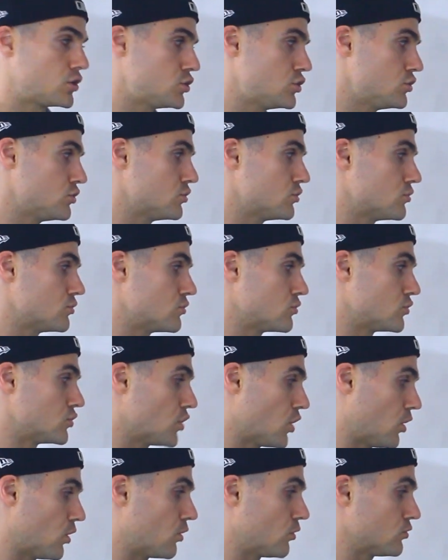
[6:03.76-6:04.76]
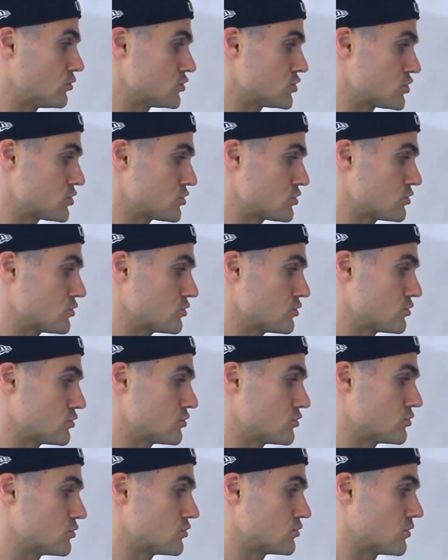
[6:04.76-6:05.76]
you go
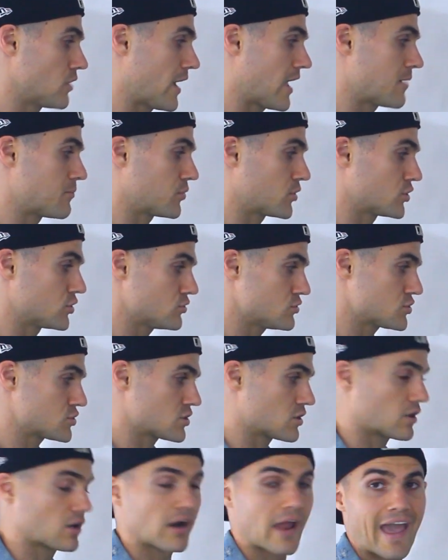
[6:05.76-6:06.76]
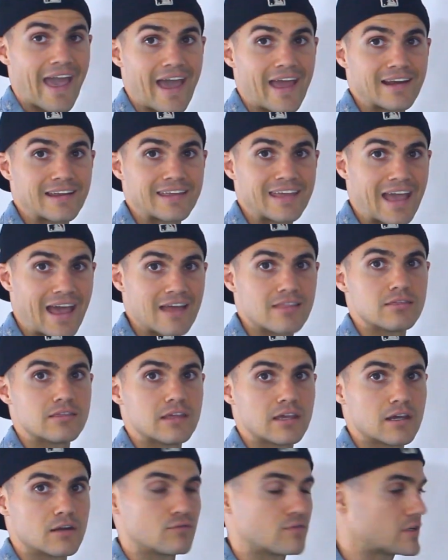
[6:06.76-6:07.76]
to a producer and get
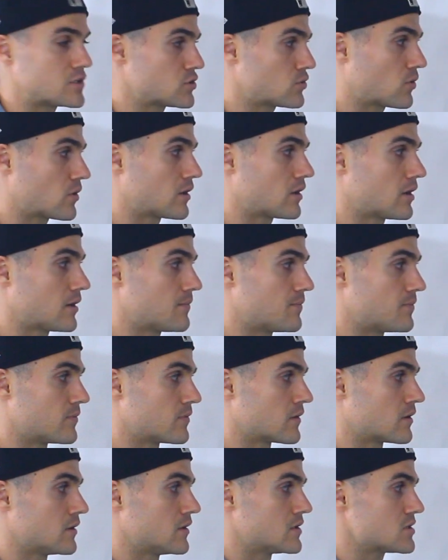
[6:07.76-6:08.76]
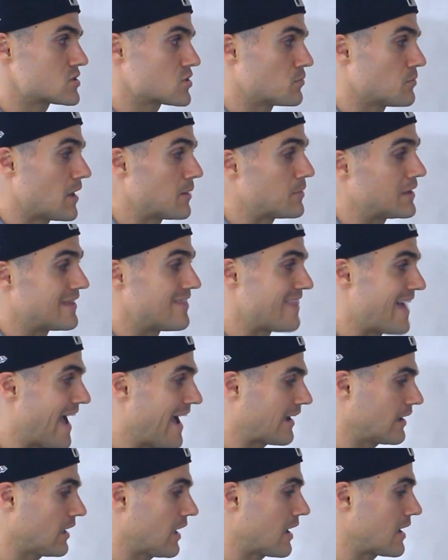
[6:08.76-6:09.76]
the inventory. So maybe in
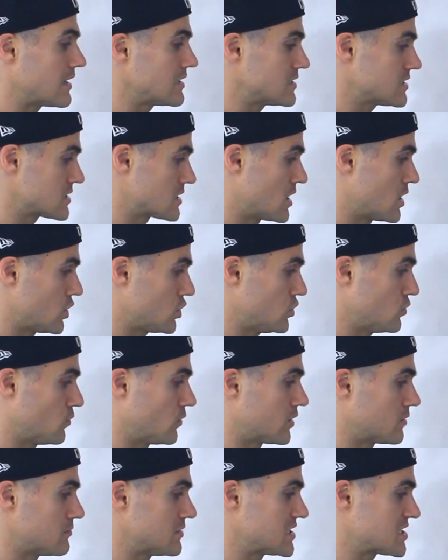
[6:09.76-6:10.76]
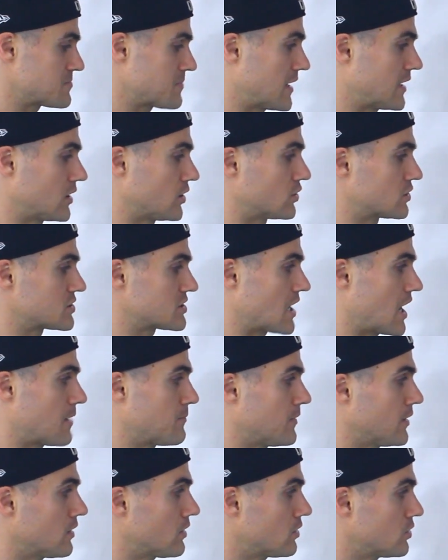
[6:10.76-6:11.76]
that case, you wouldn't be spending your
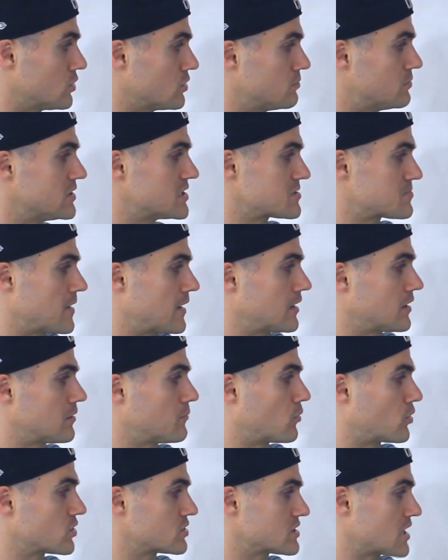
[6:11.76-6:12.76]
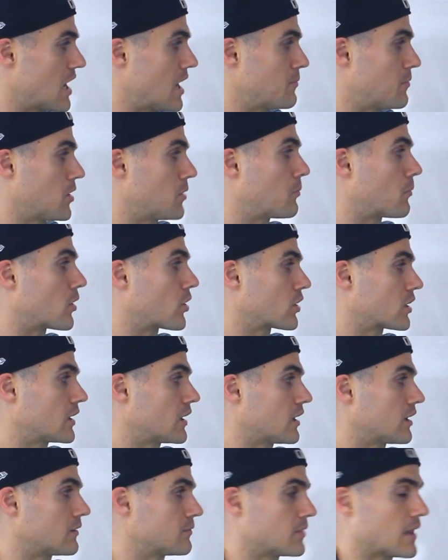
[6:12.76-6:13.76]
time here, you'd be spending more time on
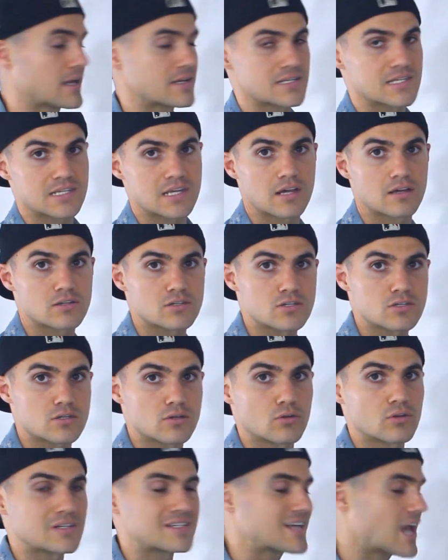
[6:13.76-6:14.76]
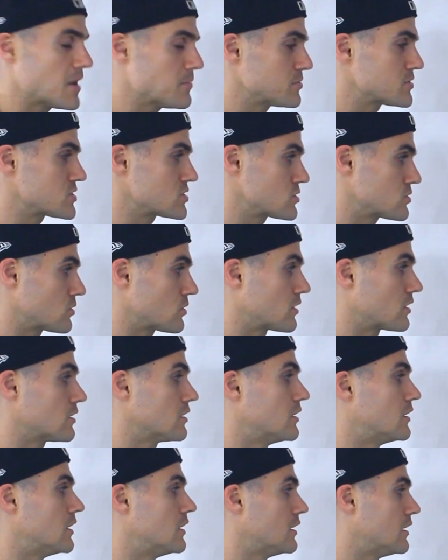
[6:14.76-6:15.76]
marketing and sales. So the type of store